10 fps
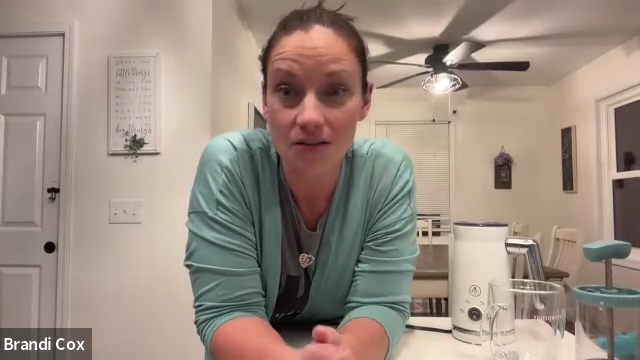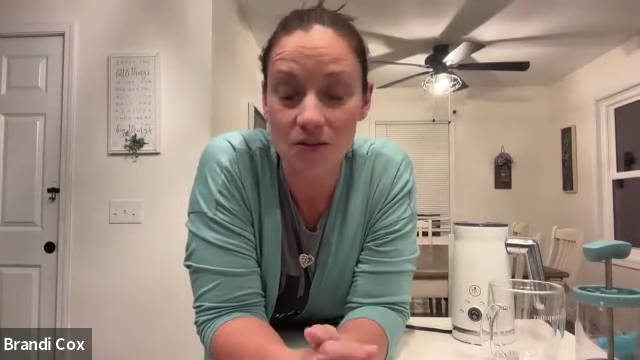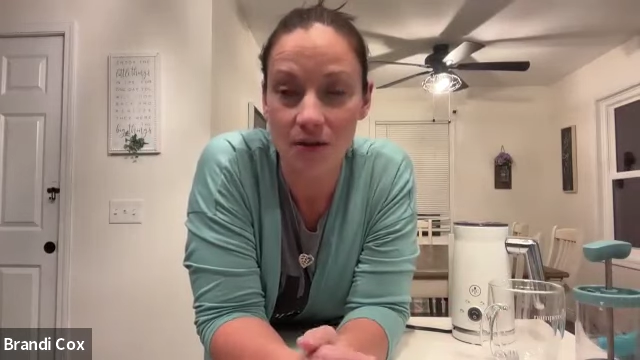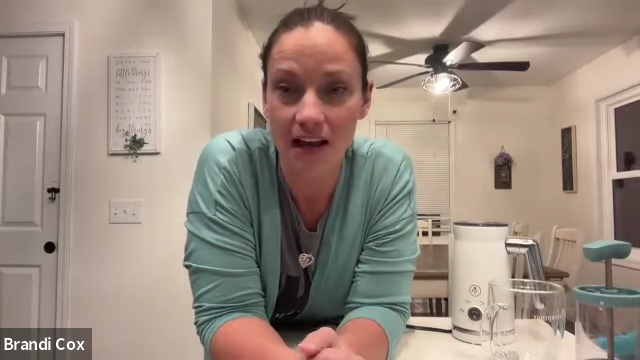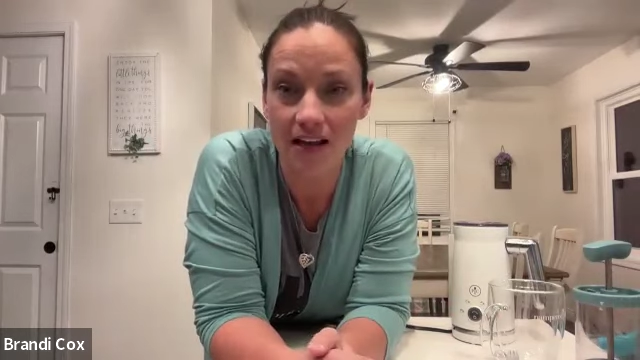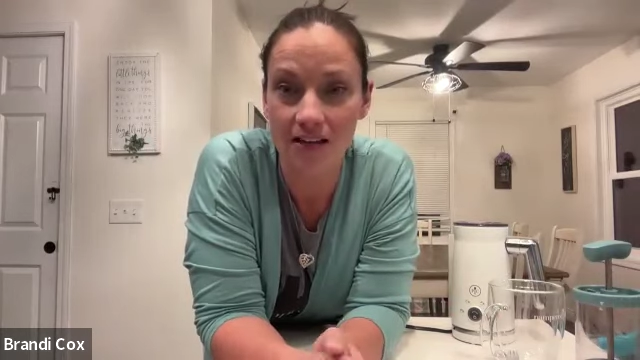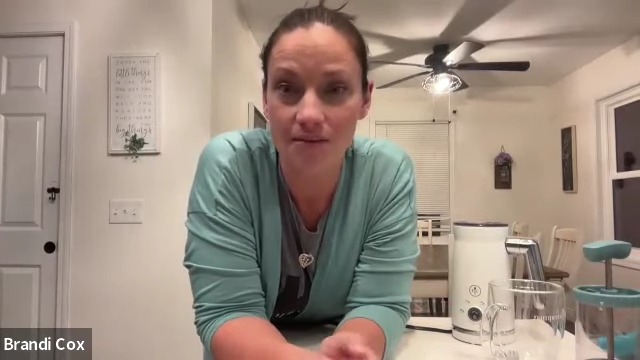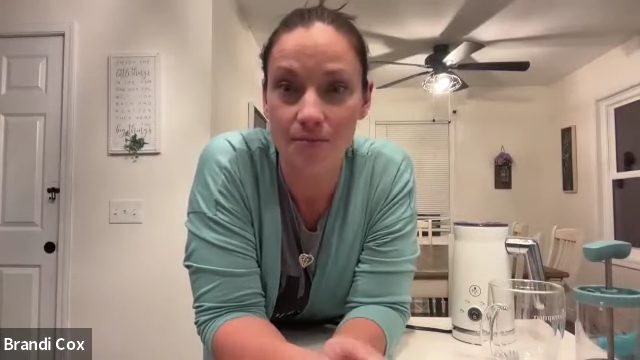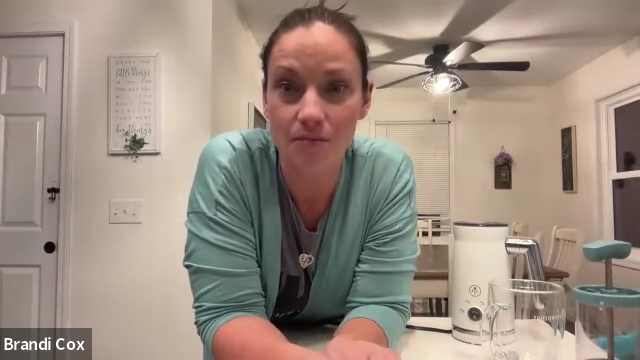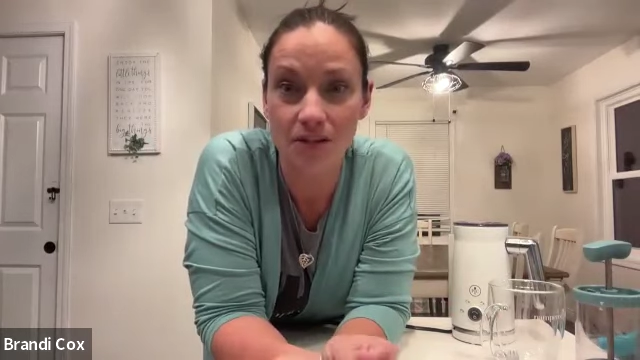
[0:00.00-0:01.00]
So it
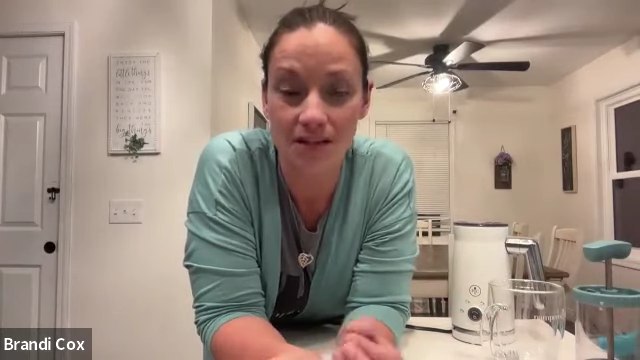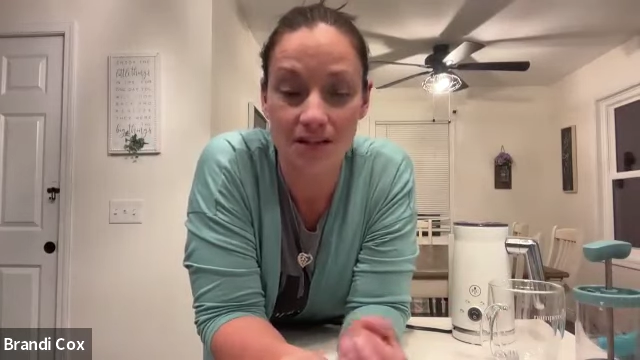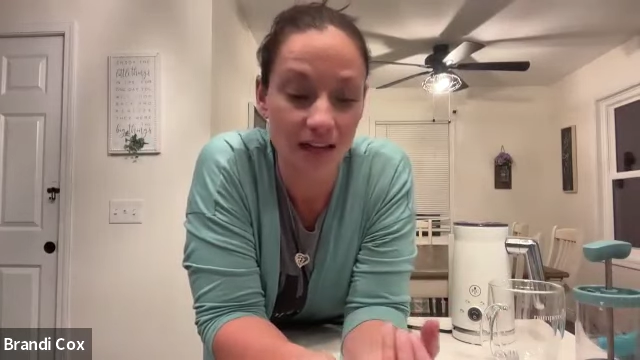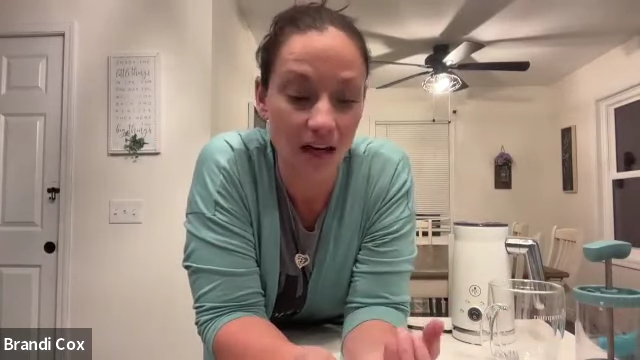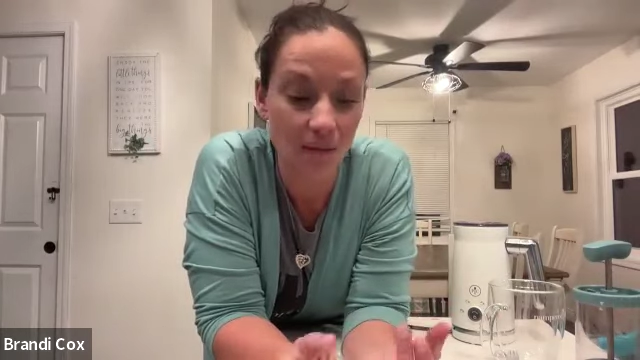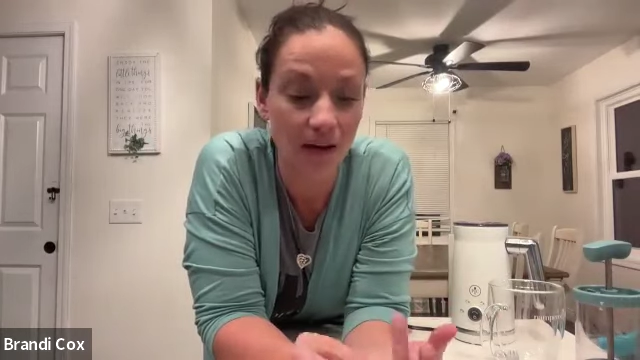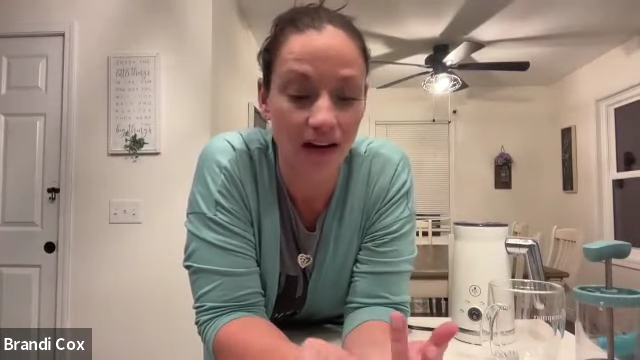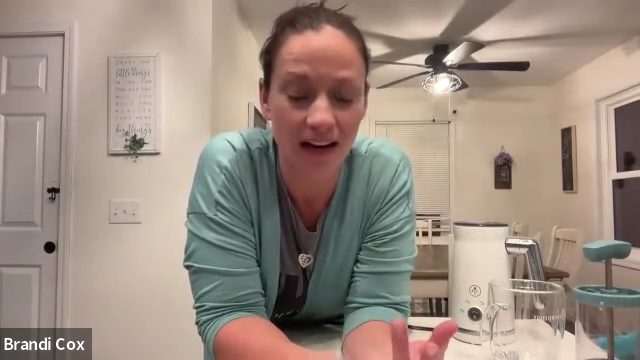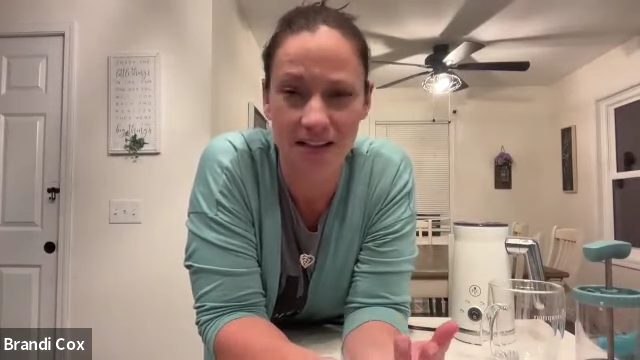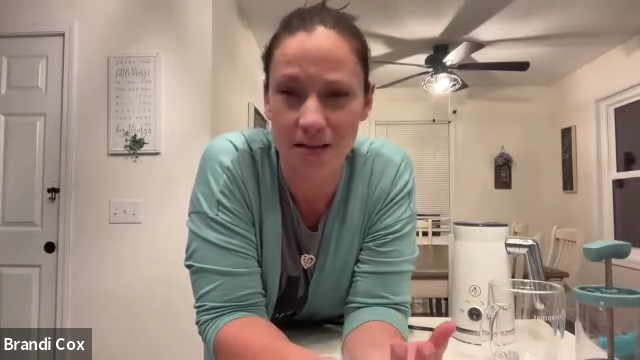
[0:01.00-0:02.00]
has the cinnamon,
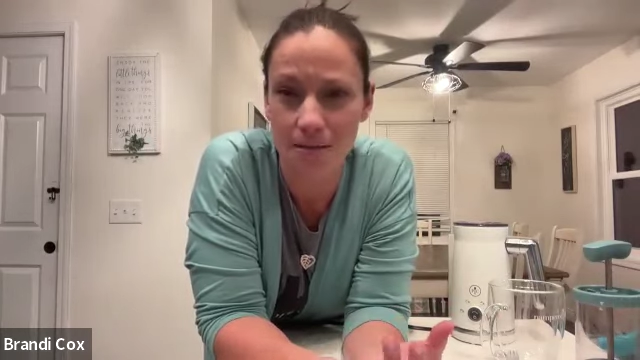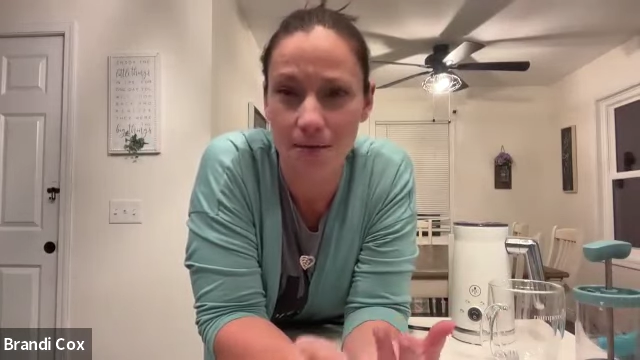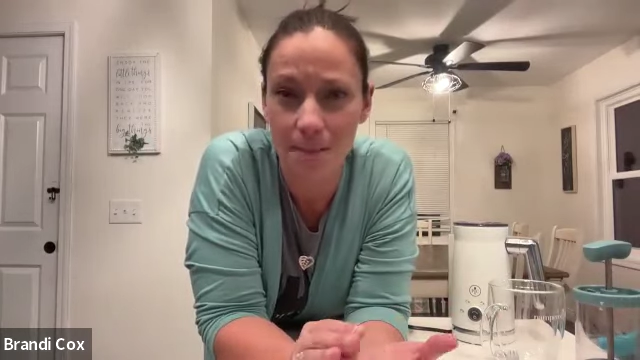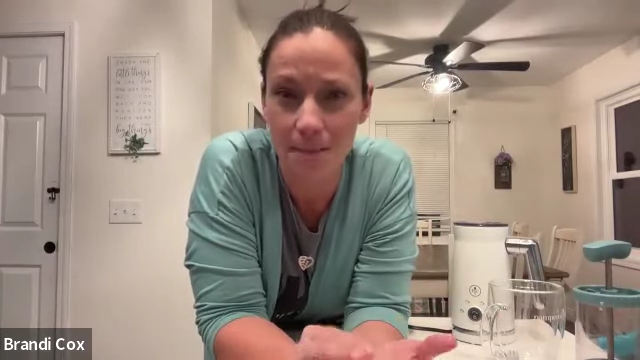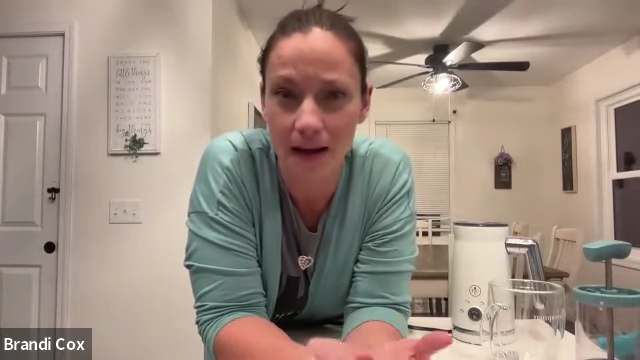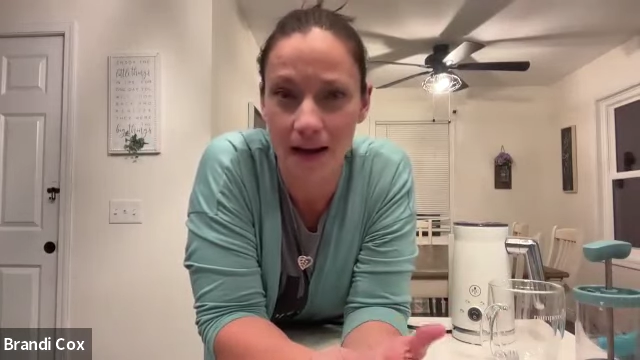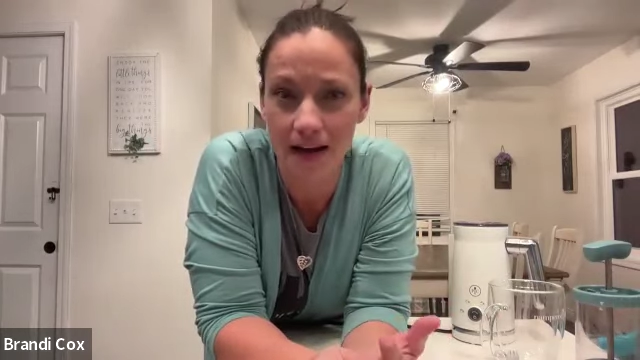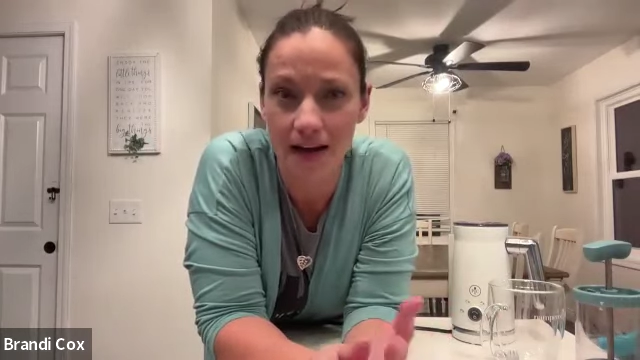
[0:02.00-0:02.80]
it has some nutmeg,